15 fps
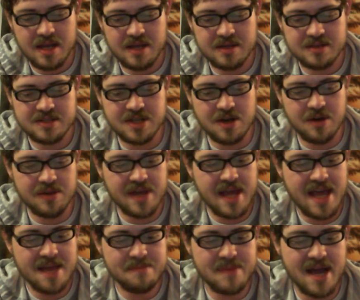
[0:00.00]
So they
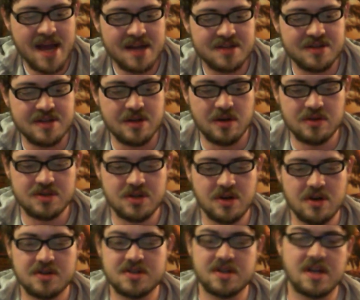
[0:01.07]
head back to the old
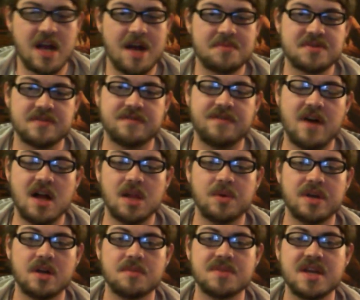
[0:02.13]
church. The cops are
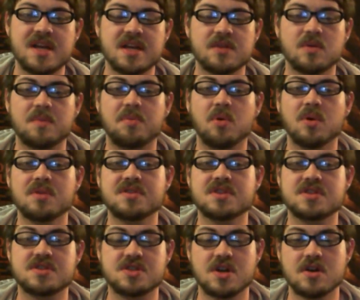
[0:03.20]
following them. They get a report that
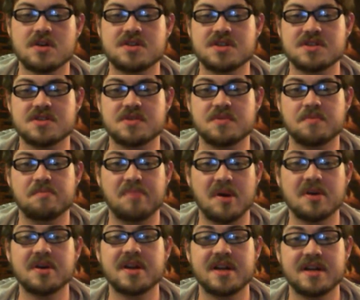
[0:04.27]
the church is
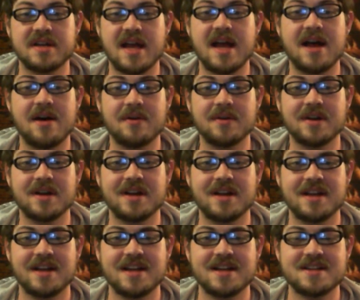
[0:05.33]
burning down.
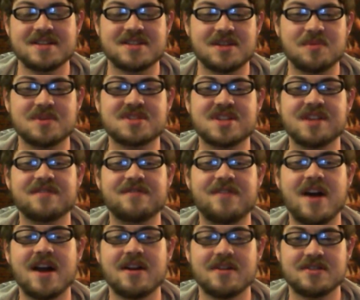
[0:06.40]
Someone set
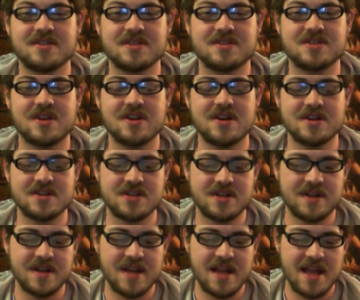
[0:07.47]
fire to the church.
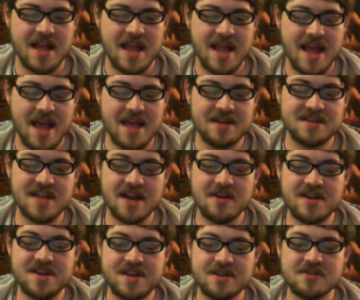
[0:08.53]
And
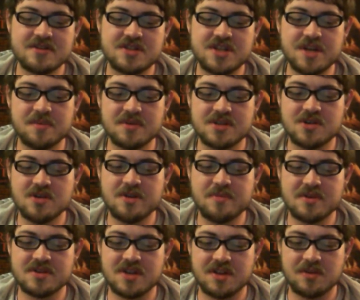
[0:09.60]
Darry hears Jeepers
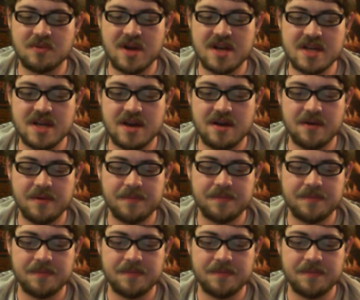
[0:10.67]
Creepers on the radio.